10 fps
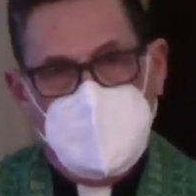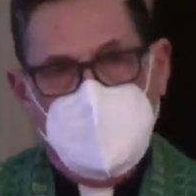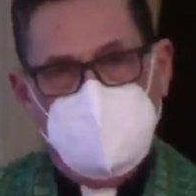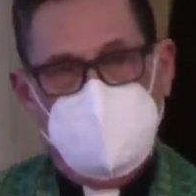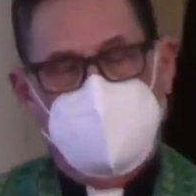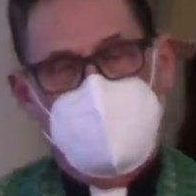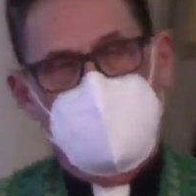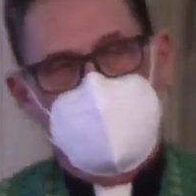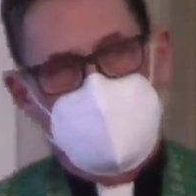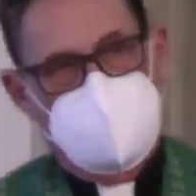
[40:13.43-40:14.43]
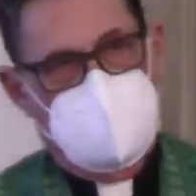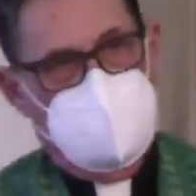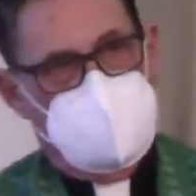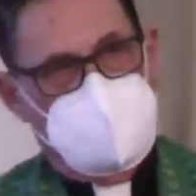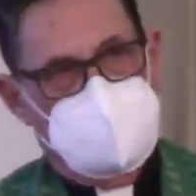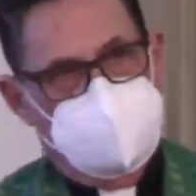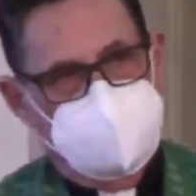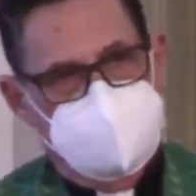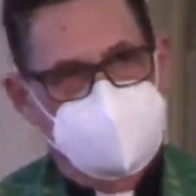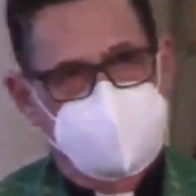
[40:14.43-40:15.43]
But then there are those
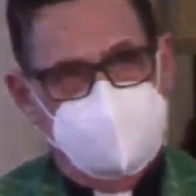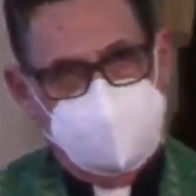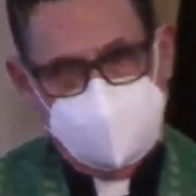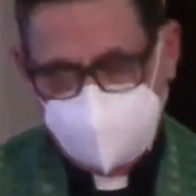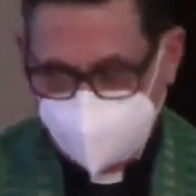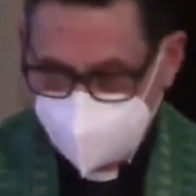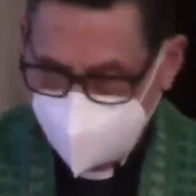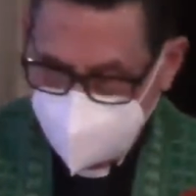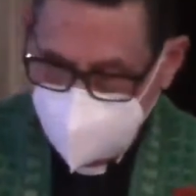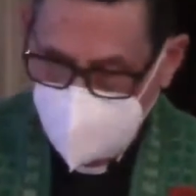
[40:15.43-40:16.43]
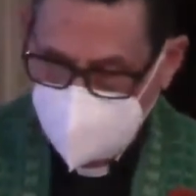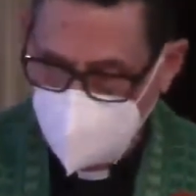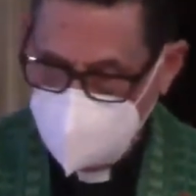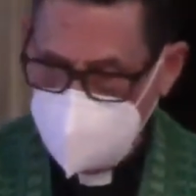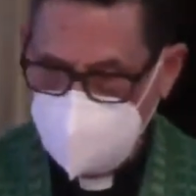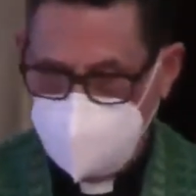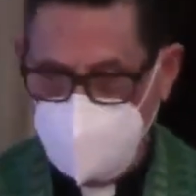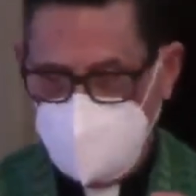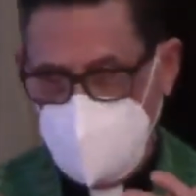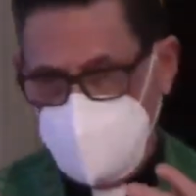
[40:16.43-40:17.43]
in the
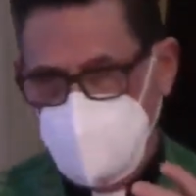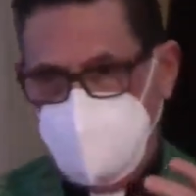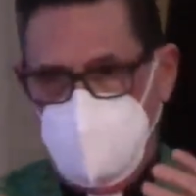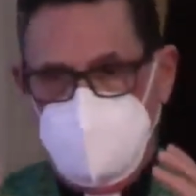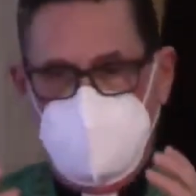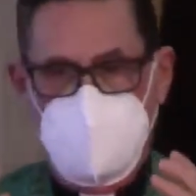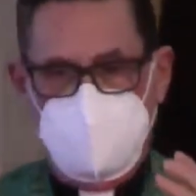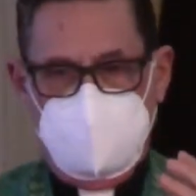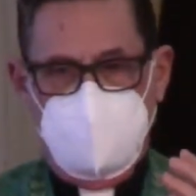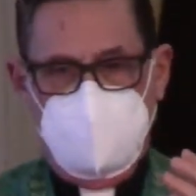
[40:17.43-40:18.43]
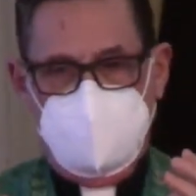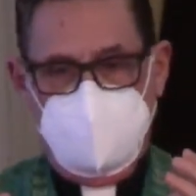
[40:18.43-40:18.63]
protest who form another group.